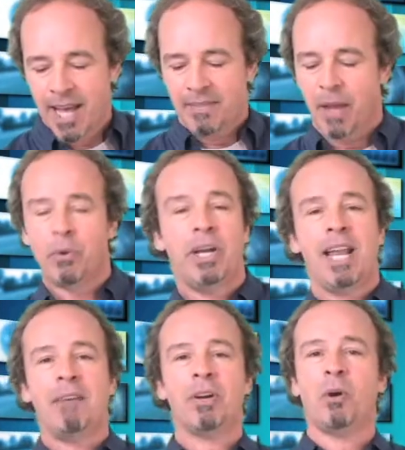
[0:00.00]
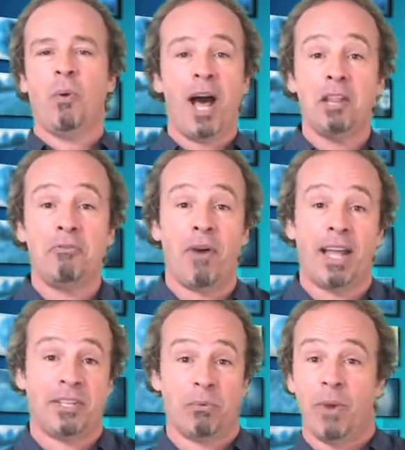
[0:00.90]
They were never
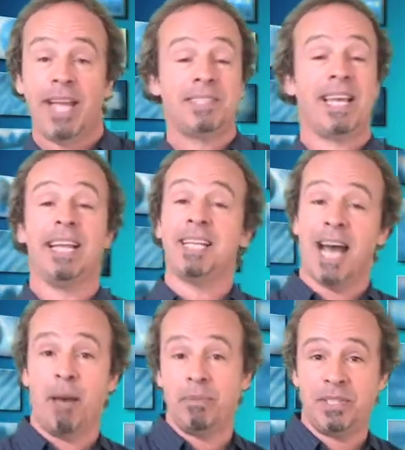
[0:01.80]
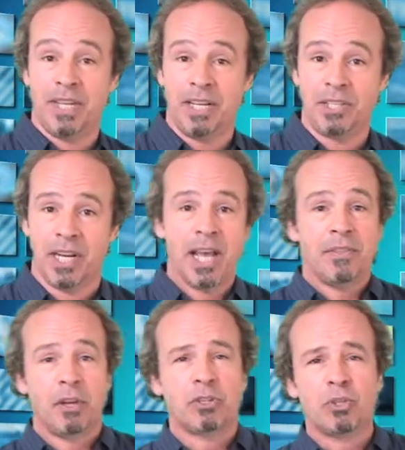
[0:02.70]
qualified to race in competition.
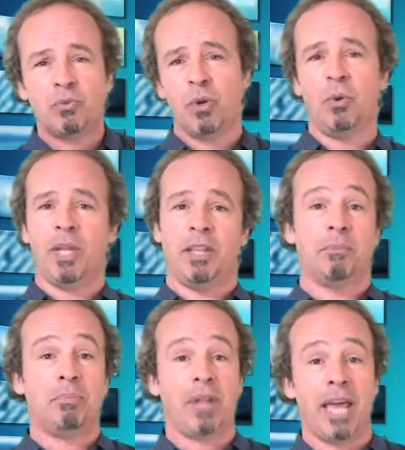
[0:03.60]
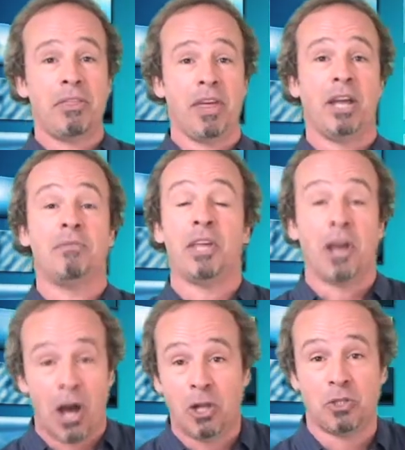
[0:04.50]
They're truly the plaything of the
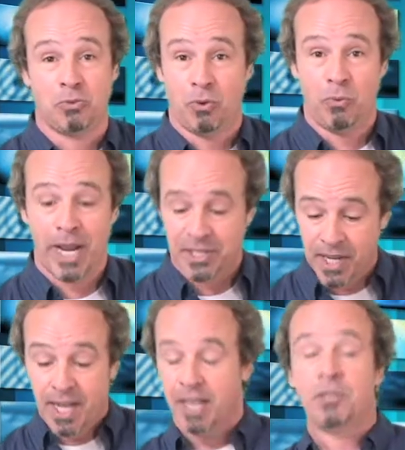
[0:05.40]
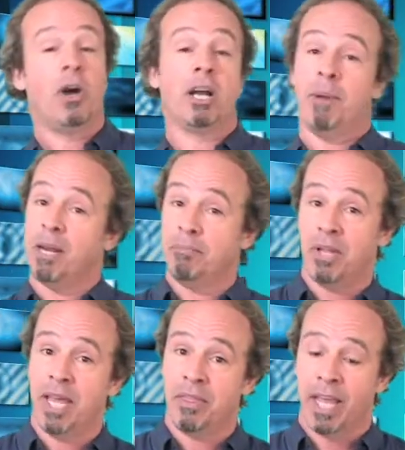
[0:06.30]
ultra-rich. Now talk about a
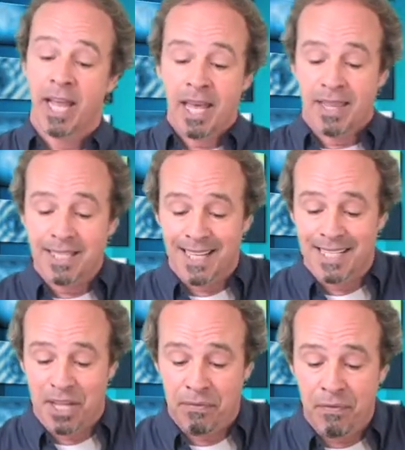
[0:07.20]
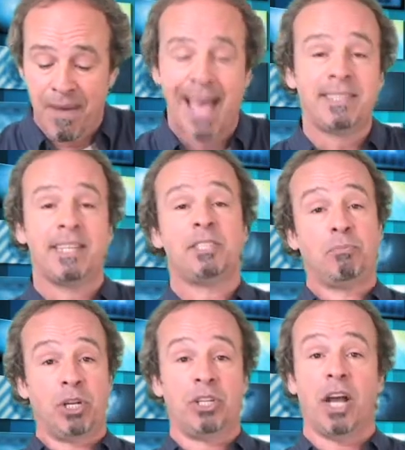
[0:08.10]
plaything. This is the fastest
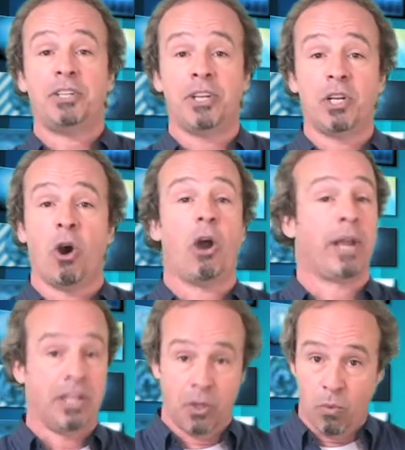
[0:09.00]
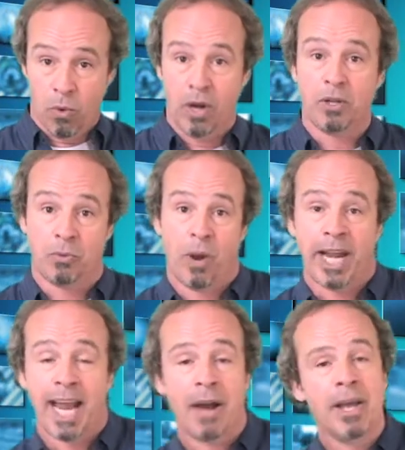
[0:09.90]
production car in the world
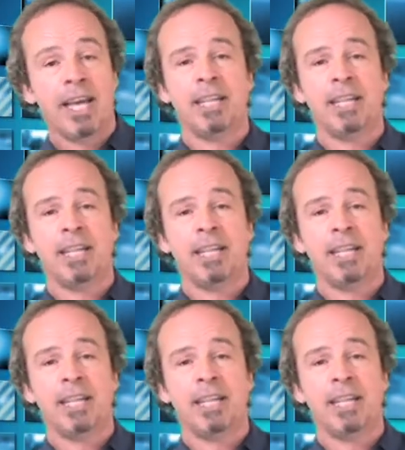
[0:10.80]
right now.